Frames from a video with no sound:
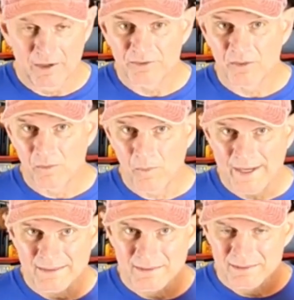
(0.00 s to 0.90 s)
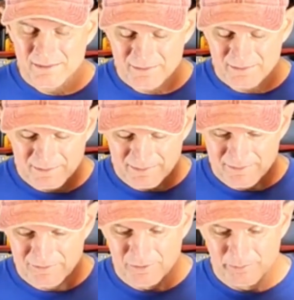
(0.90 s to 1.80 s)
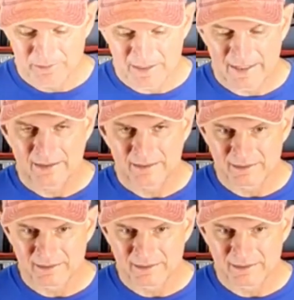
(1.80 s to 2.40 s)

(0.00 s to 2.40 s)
Also the weight. This is super light.